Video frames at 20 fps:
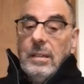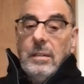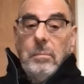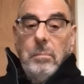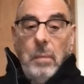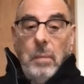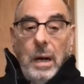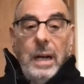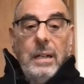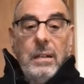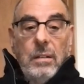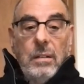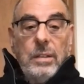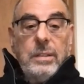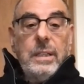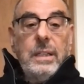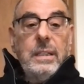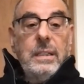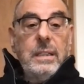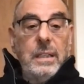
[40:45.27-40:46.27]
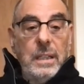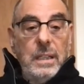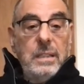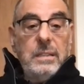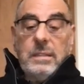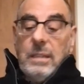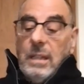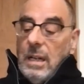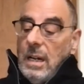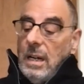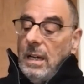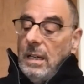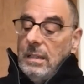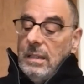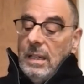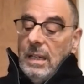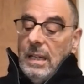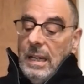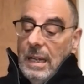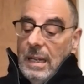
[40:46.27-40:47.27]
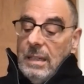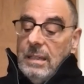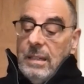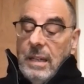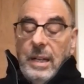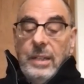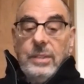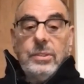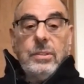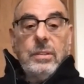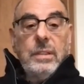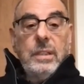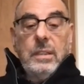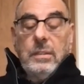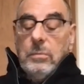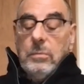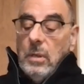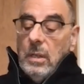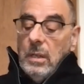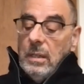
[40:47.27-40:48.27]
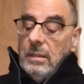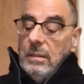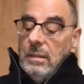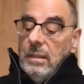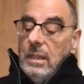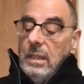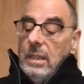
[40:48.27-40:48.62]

My looking is God and nature in one,